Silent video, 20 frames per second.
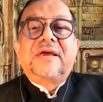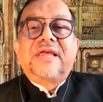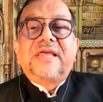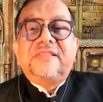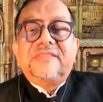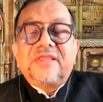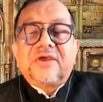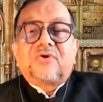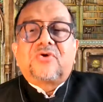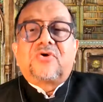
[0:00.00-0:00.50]

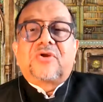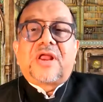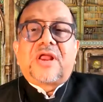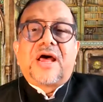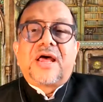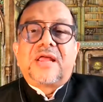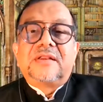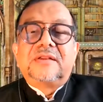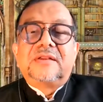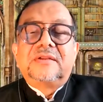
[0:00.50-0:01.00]
in the
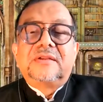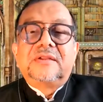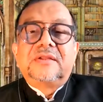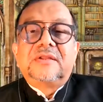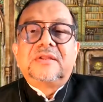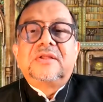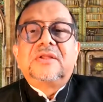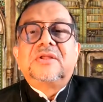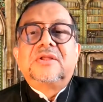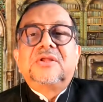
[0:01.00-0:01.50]
Quran,
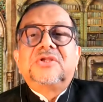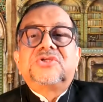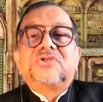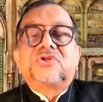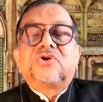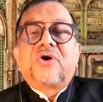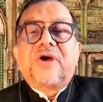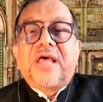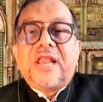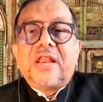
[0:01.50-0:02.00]

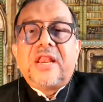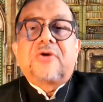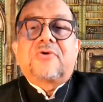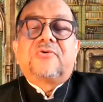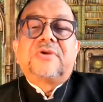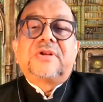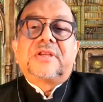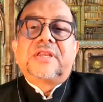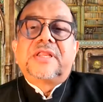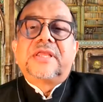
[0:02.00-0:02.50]
so
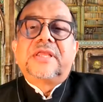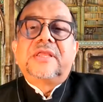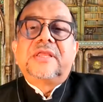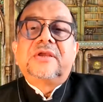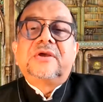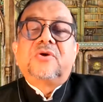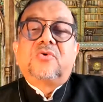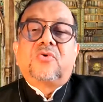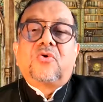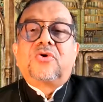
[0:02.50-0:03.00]
eloquently
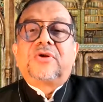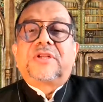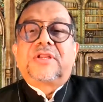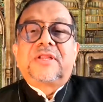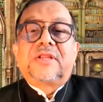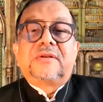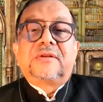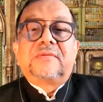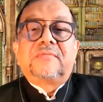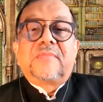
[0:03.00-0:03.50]

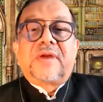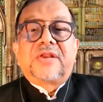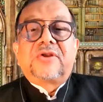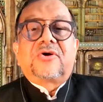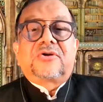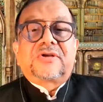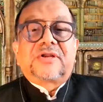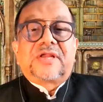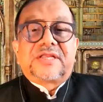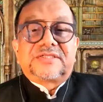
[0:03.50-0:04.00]
quoted by
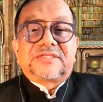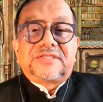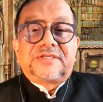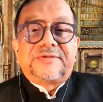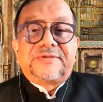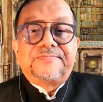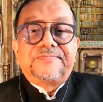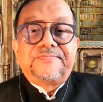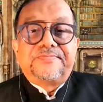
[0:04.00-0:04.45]
Dr. Aslam.